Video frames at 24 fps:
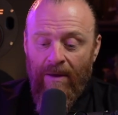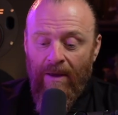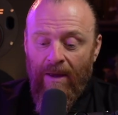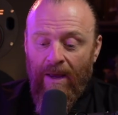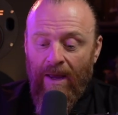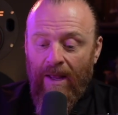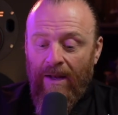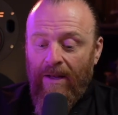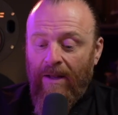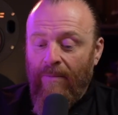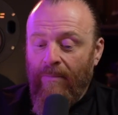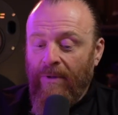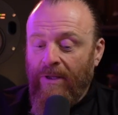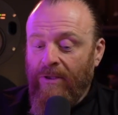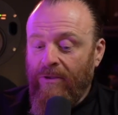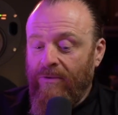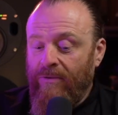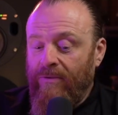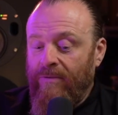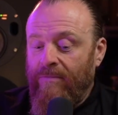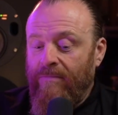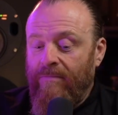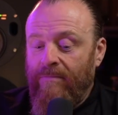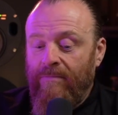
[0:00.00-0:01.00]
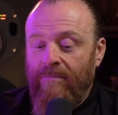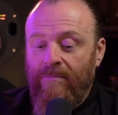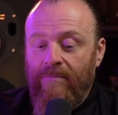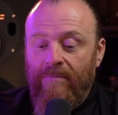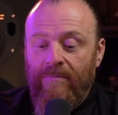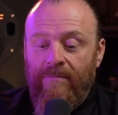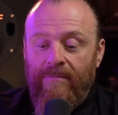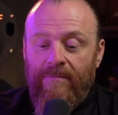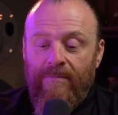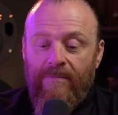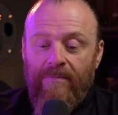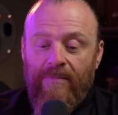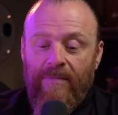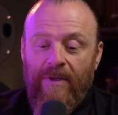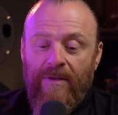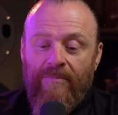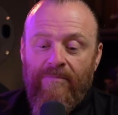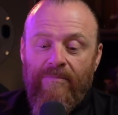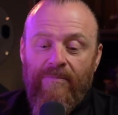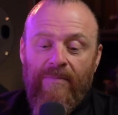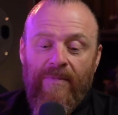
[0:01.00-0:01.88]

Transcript: And let me just let,